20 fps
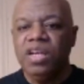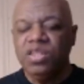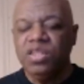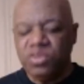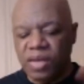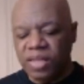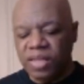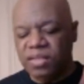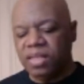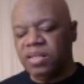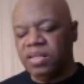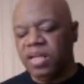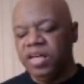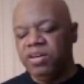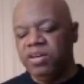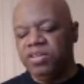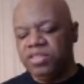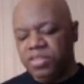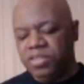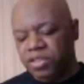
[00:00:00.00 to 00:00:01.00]
So I
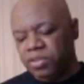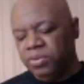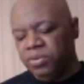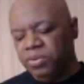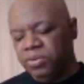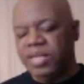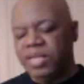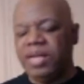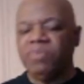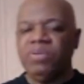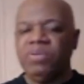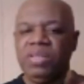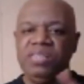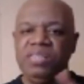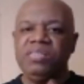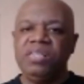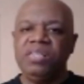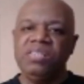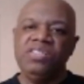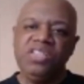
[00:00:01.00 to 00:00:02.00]
declare and decree, and I
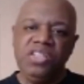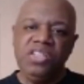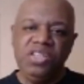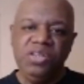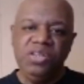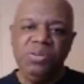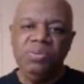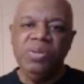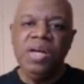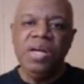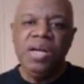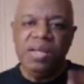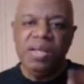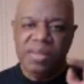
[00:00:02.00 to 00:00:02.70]
release unto you,